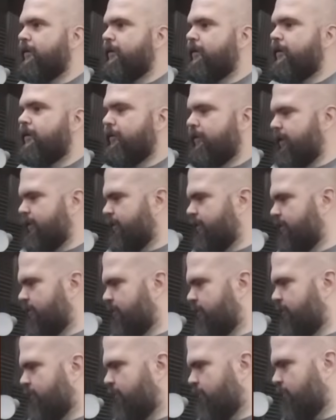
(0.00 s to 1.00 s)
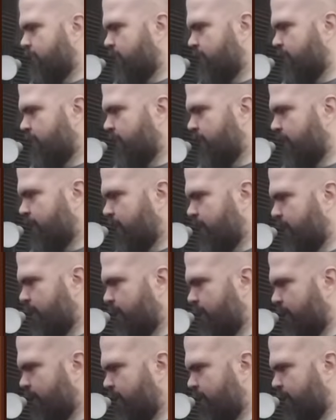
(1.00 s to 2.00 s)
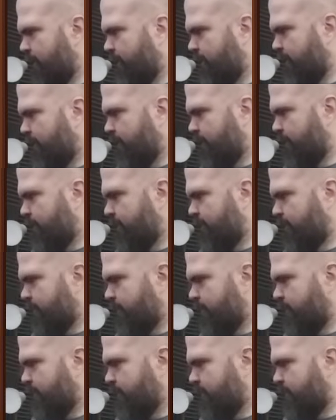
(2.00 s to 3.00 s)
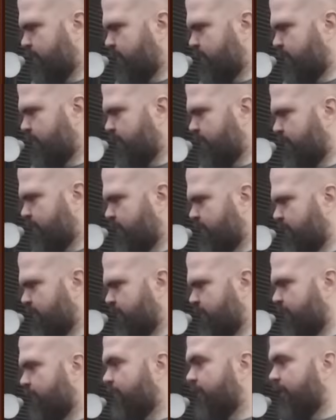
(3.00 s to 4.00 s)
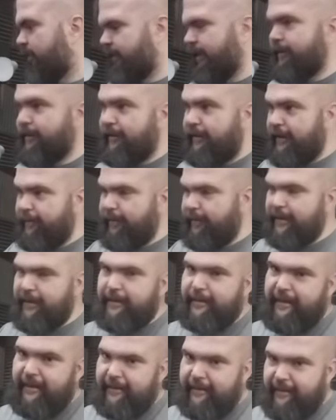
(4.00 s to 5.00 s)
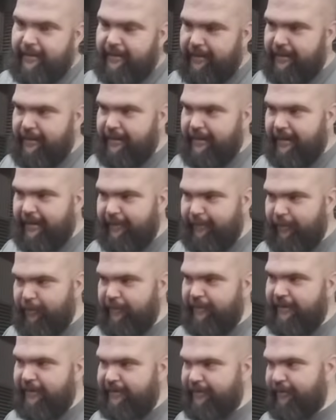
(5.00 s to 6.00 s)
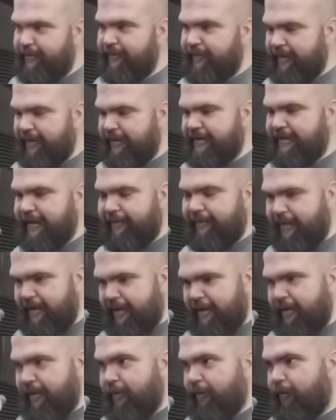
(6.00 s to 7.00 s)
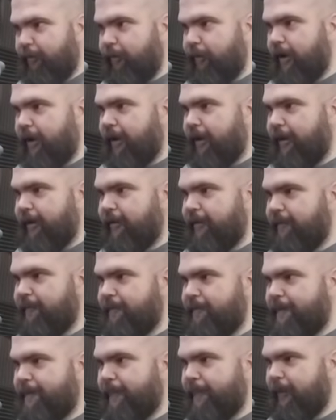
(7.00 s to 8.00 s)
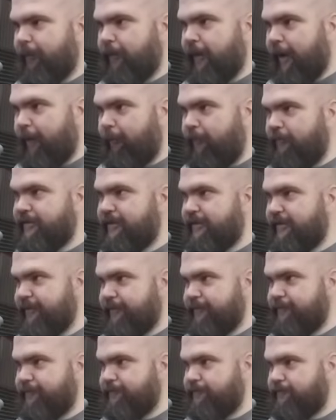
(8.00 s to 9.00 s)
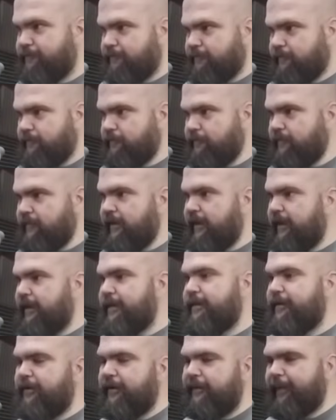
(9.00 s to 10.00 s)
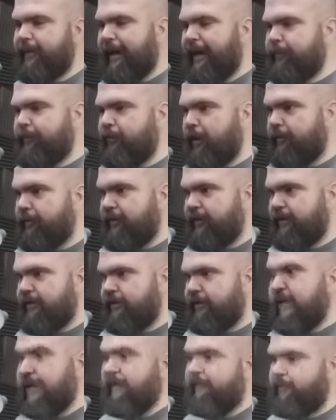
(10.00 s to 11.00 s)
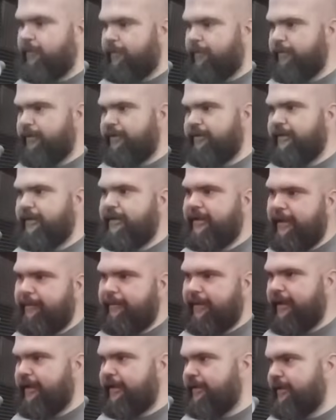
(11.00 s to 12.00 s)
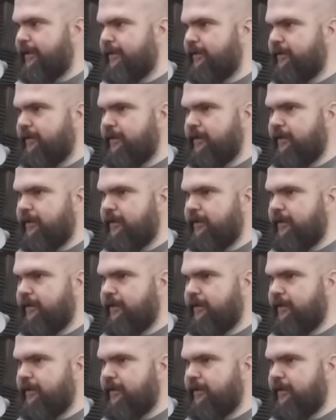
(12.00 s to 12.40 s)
Okay. Now, I had a thing I had to go back. Okay, so NPCs that can move into the village. What I want to do is you can buy property. You can have property. You can't buy it yet.